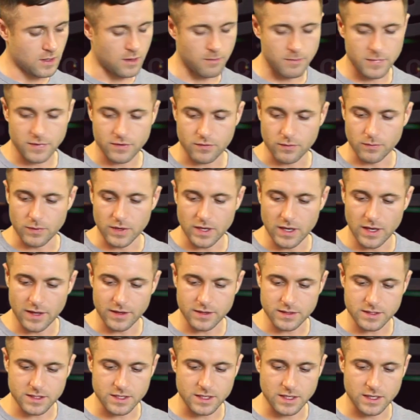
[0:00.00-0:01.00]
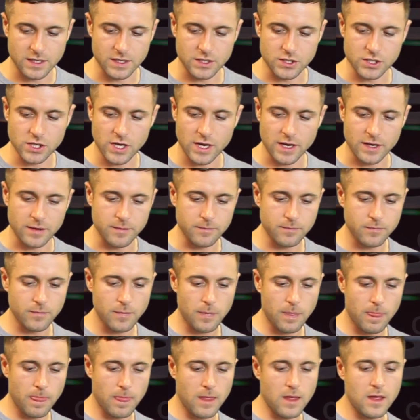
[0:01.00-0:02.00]
coming from the other CDJ,
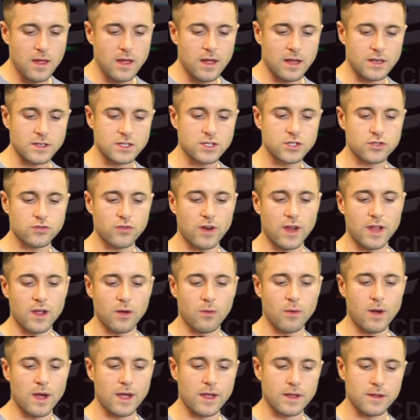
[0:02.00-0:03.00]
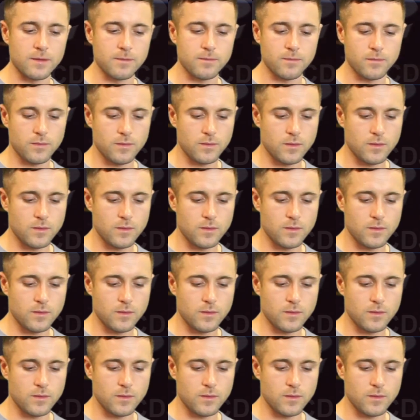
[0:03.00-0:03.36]
and straight away